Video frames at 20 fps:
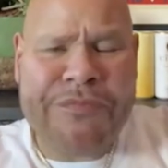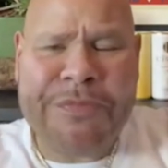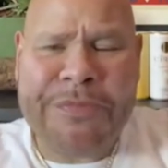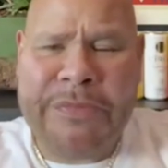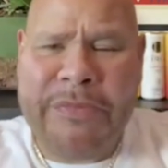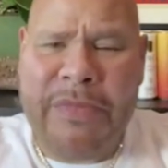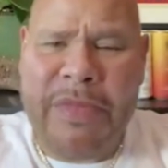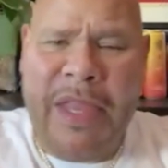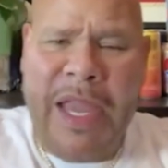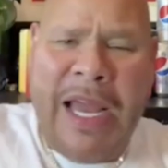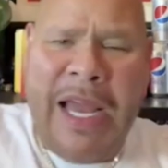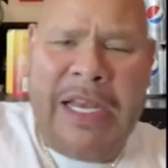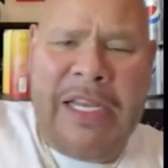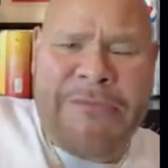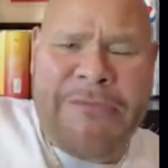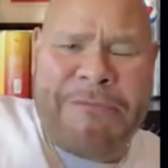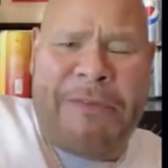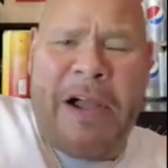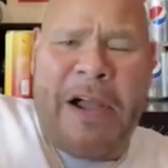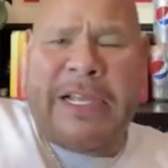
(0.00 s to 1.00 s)
in.
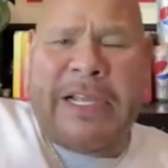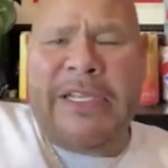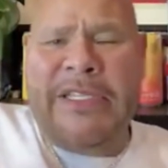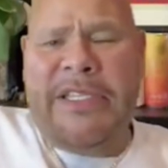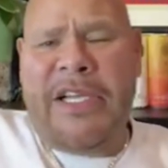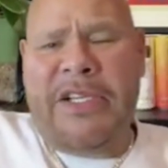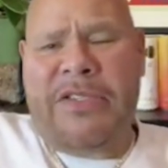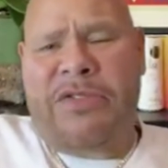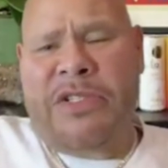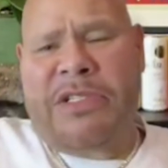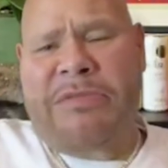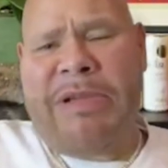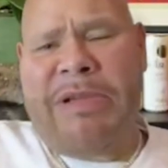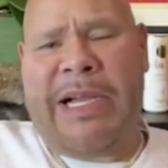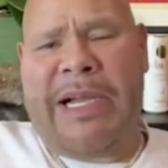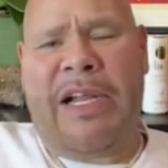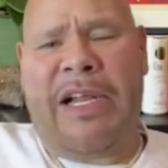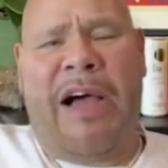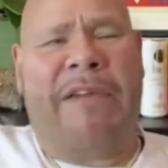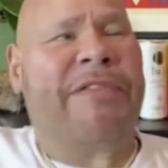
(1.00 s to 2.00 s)
And it's
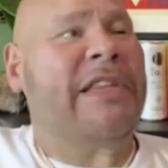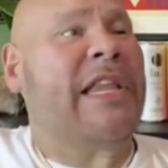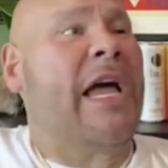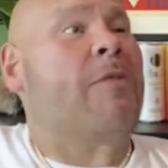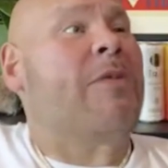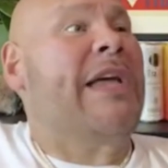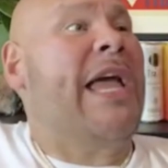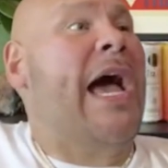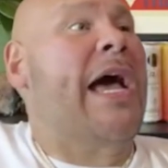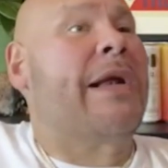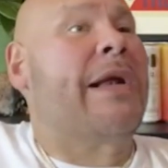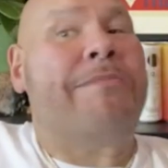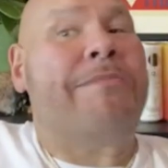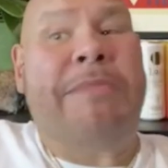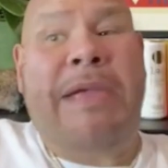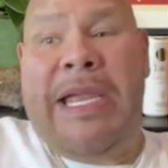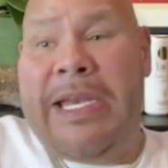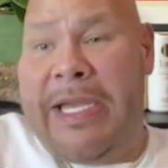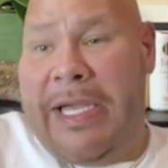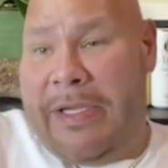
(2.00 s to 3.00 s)
disrespect. The other day we
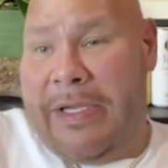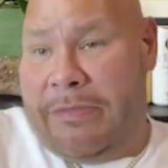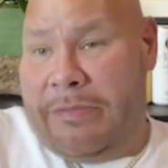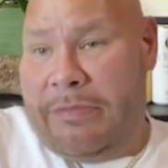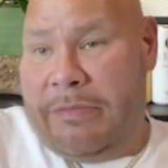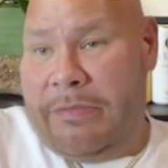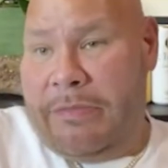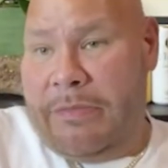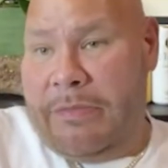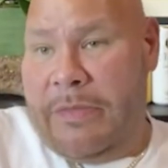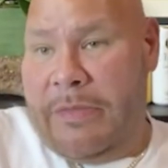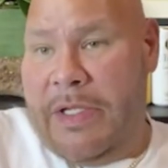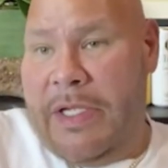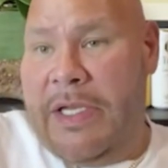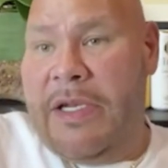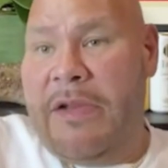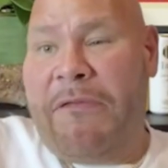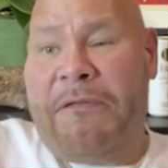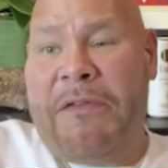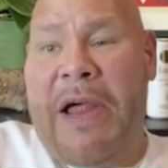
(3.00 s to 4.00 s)
had a meeting
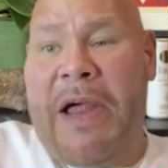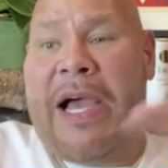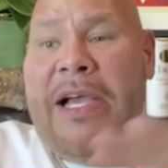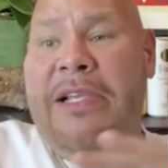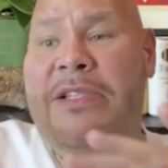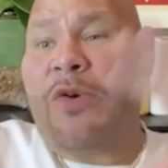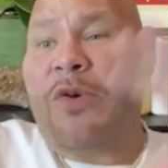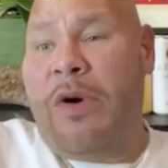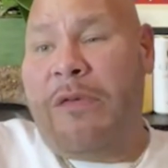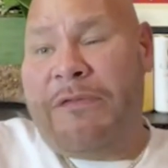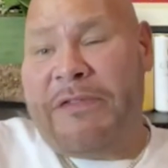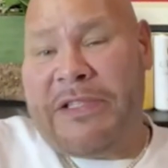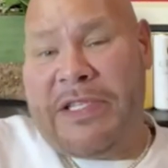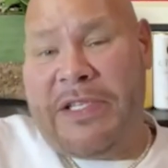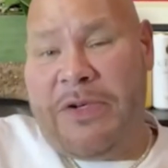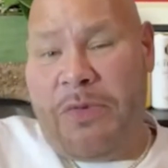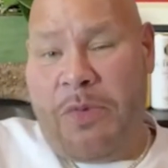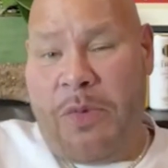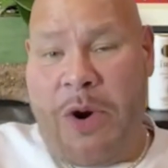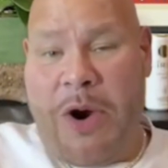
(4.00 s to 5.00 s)
in the flyest
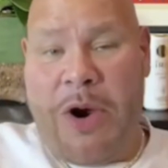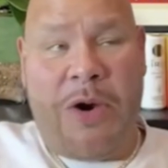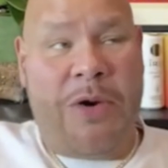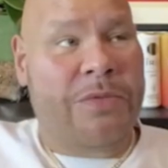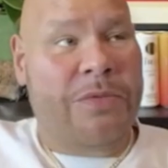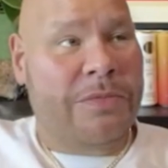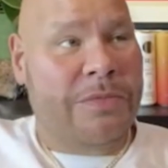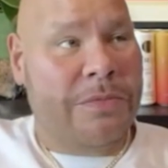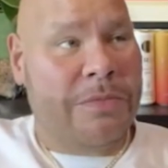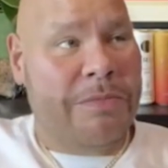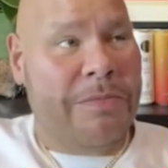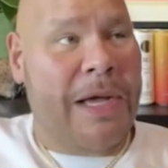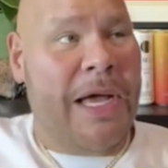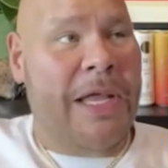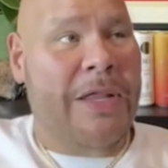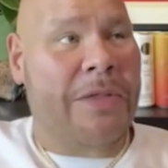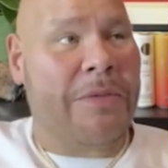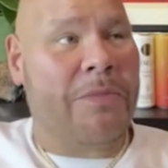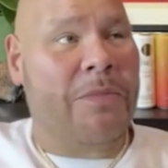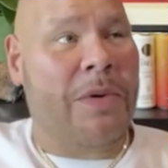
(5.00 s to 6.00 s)
office in the world.
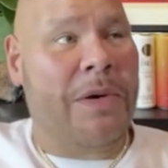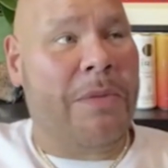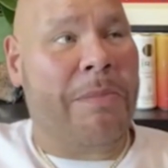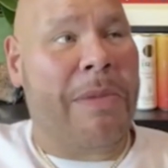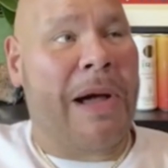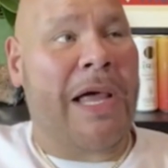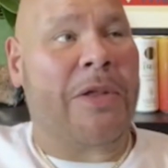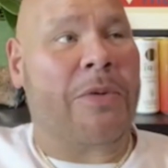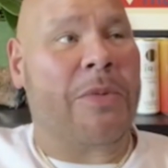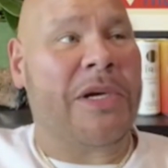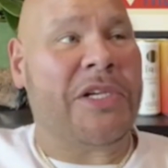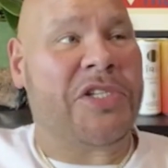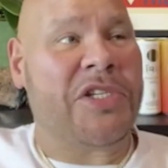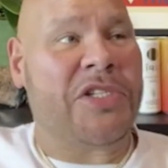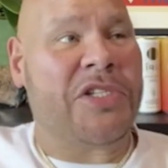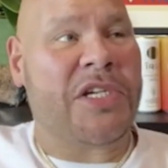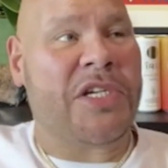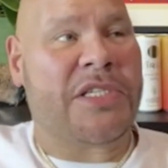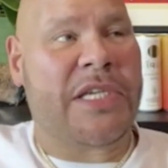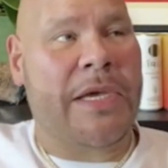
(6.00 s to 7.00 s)
Right? Yeah, by the way,
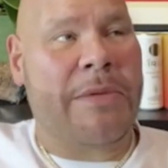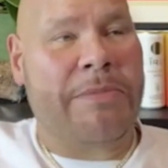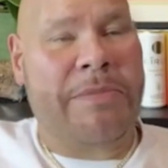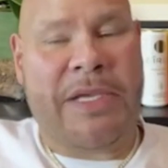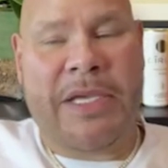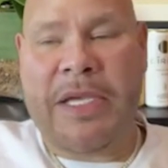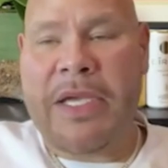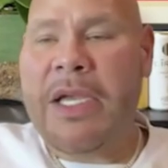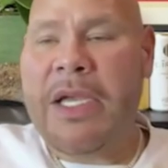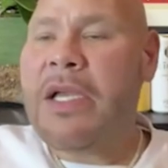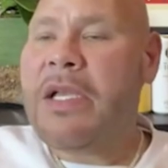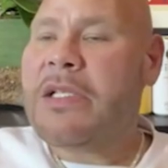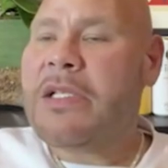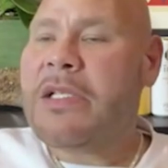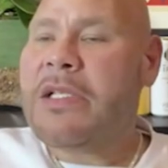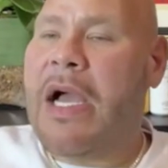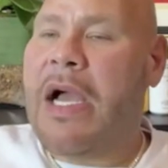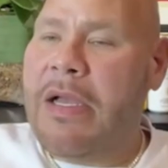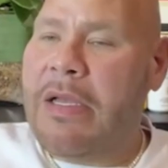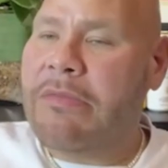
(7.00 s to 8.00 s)
she just hit me.
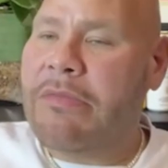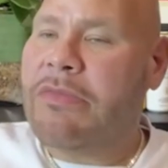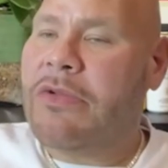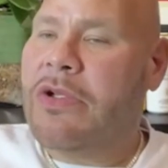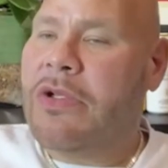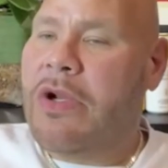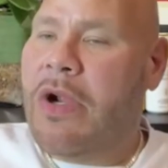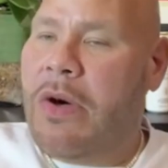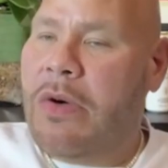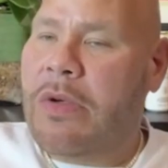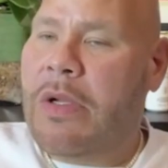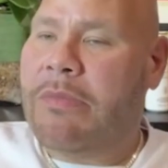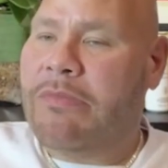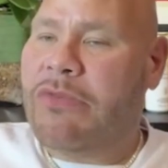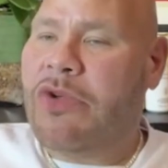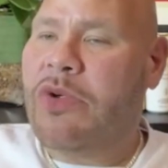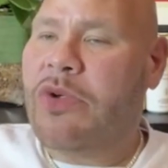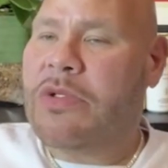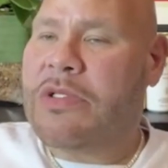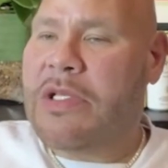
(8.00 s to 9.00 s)
So, you know,
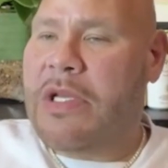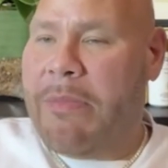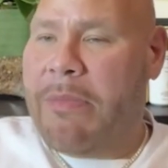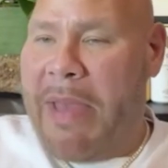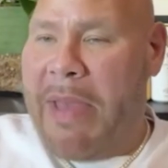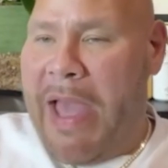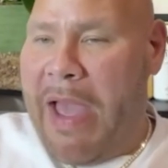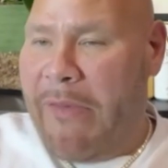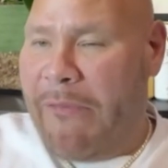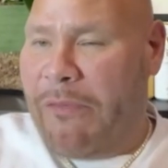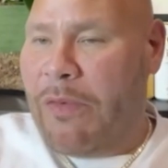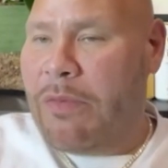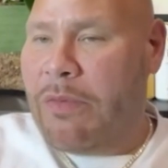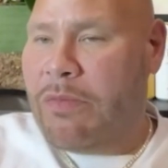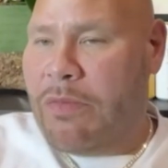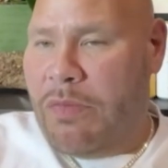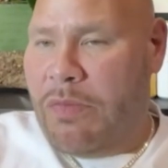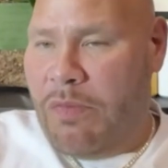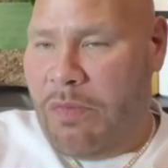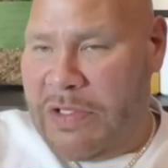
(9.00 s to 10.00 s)
I'm using the
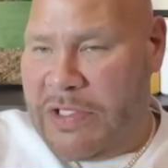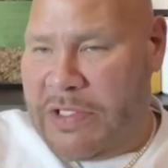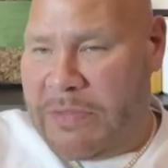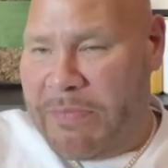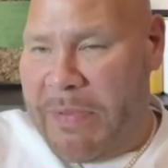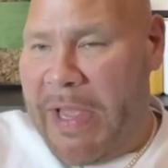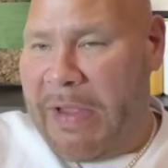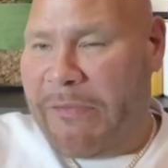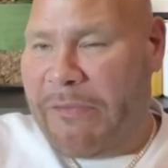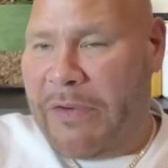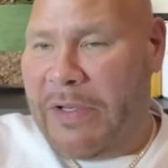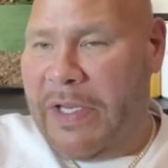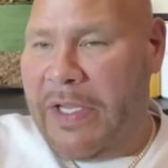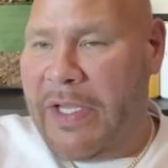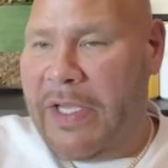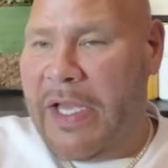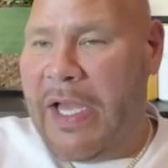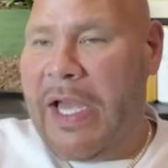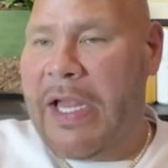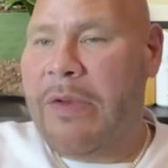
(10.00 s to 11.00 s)
bathroom
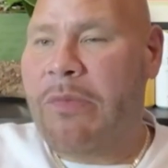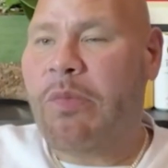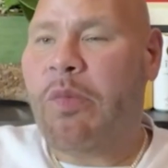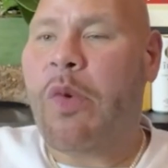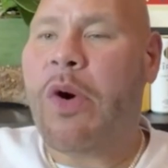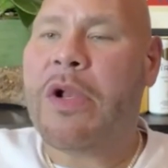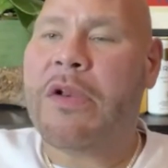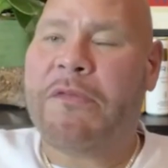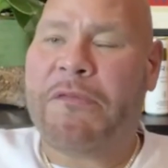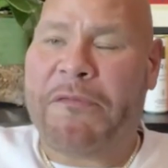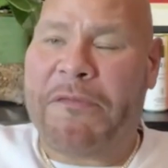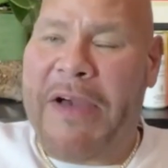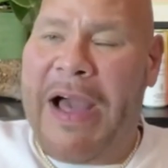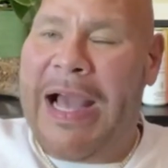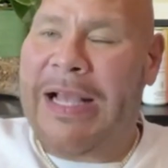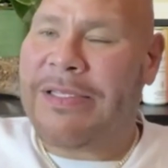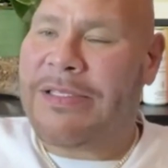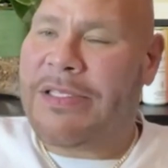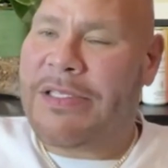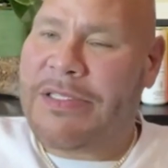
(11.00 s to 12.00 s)
respectfully, and one
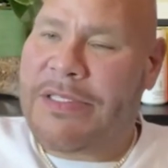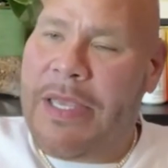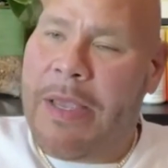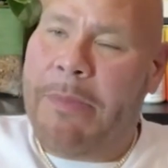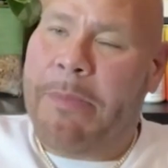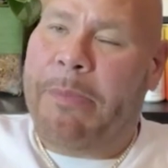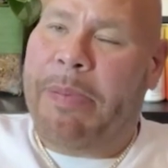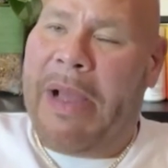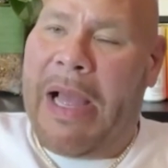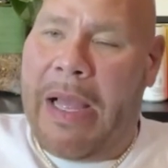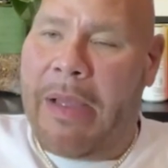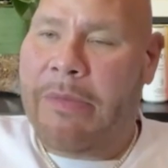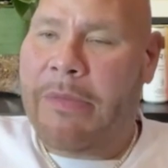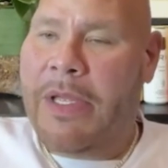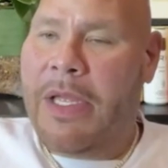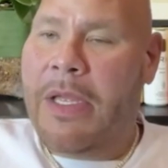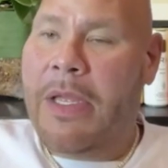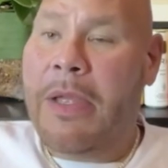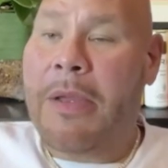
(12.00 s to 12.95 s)
fart just said pop.